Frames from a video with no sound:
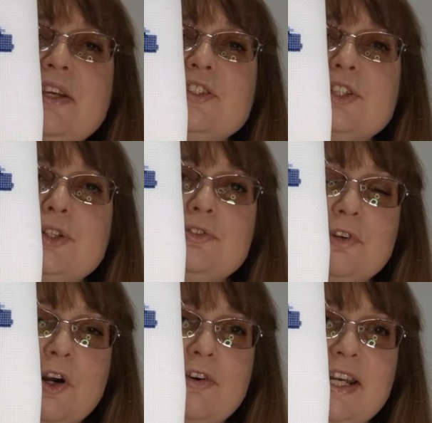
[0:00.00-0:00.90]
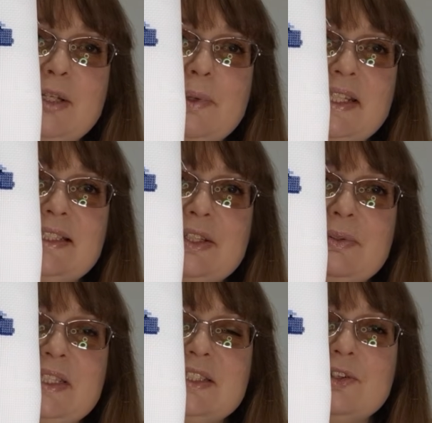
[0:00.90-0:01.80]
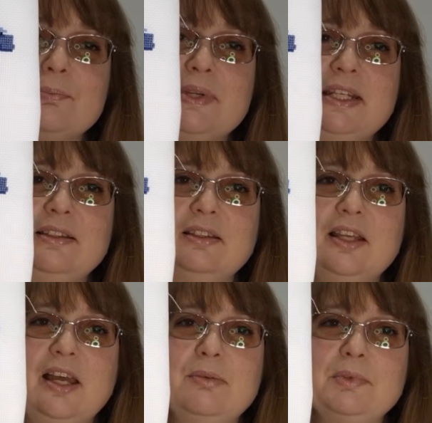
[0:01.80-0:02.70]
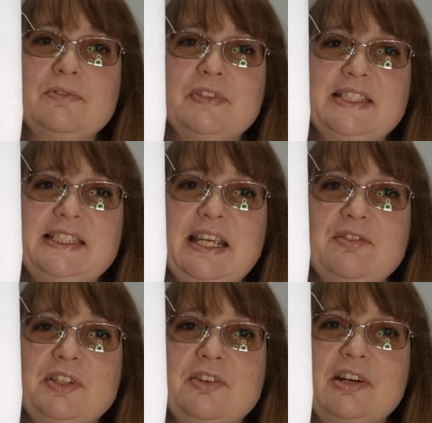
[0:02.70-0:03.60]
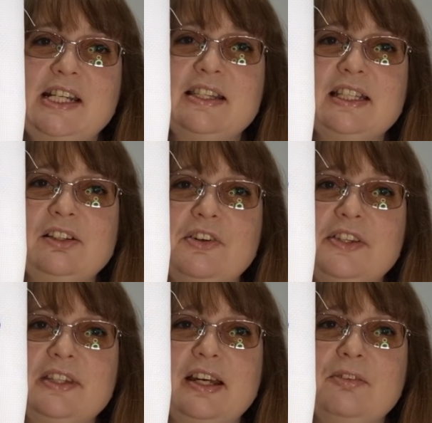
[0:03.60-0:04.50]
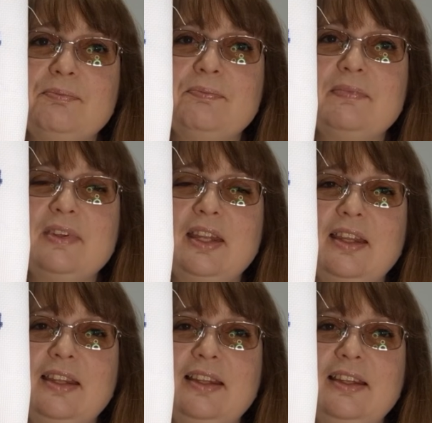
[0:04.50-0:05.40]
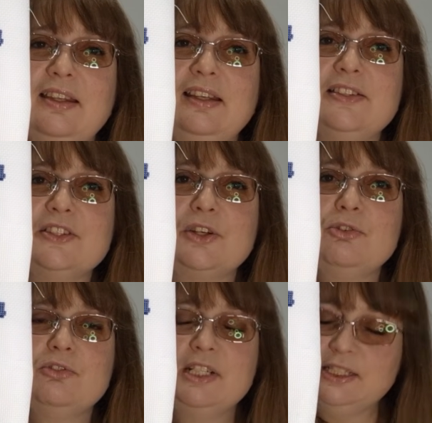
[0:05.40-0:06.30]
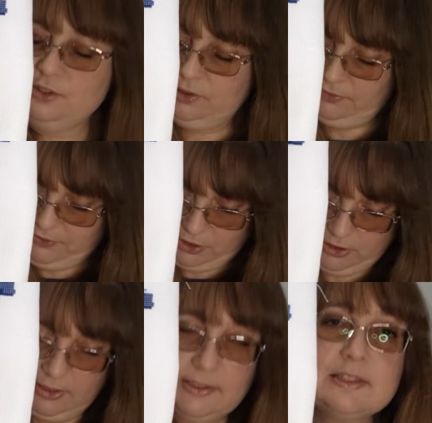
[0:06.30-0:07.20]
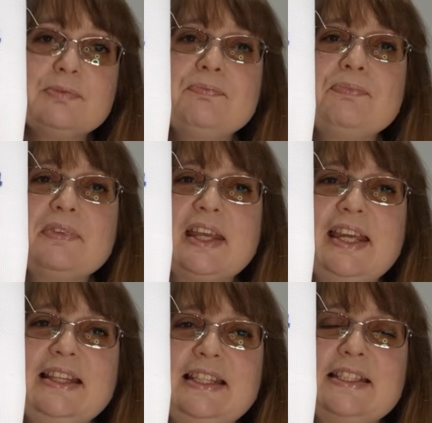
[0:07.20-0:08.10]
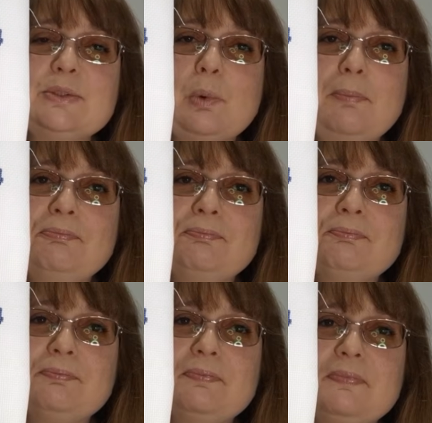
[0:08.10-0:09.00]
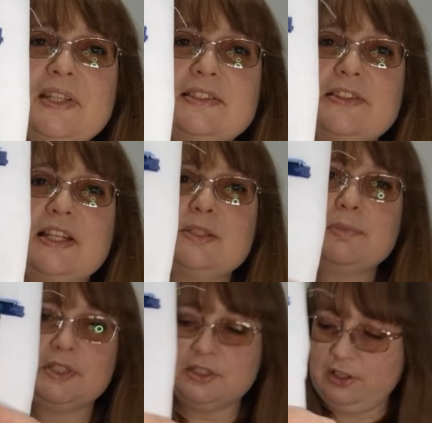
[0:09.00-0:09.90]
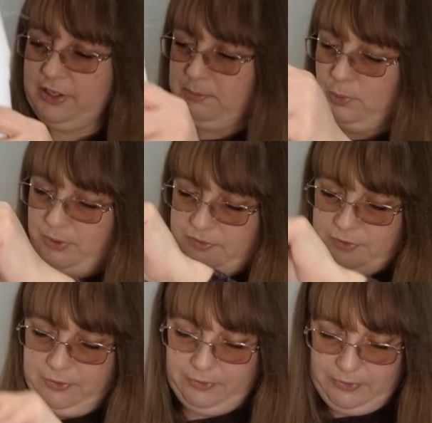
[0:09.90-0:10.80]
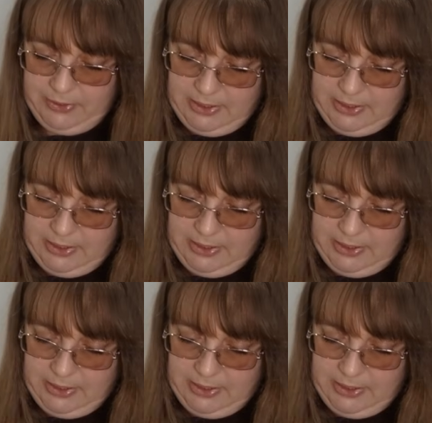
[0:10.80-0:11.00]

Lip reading: so far anyway, so it's not been confetti heavy or anything like that. So really do love the colours in this one. So that's my starting point for